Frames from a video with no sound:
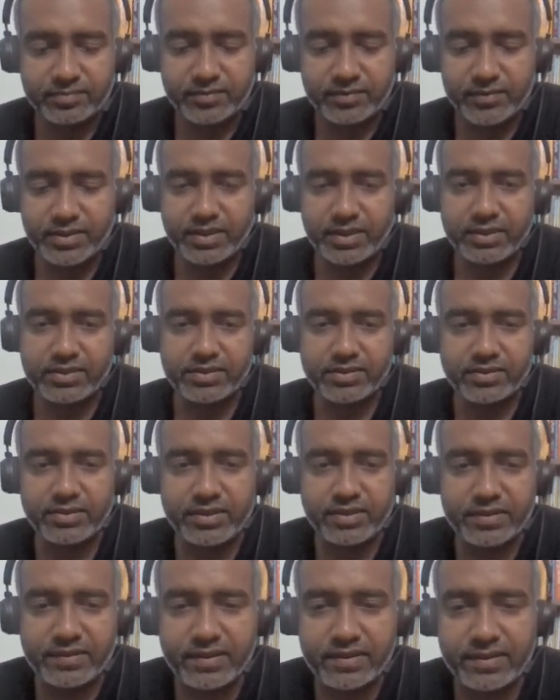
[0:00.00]
Okay, so
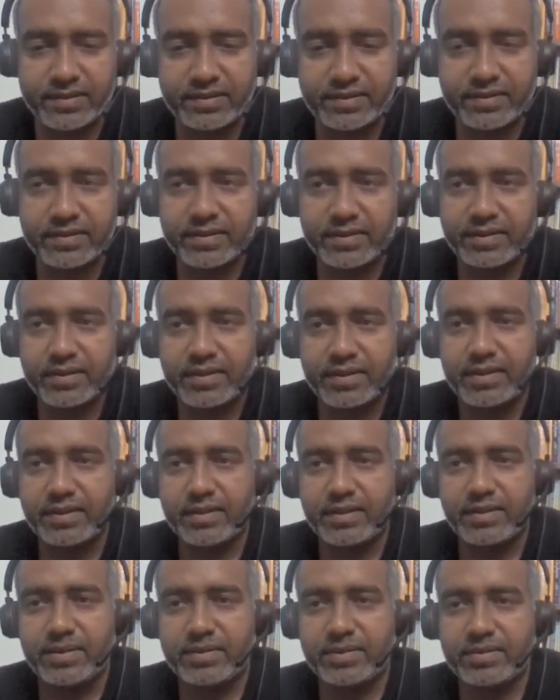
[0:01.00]
this is
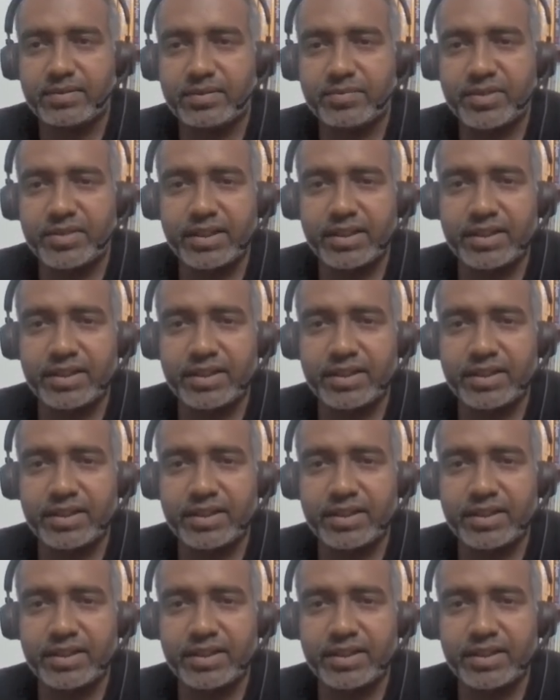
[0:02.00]
something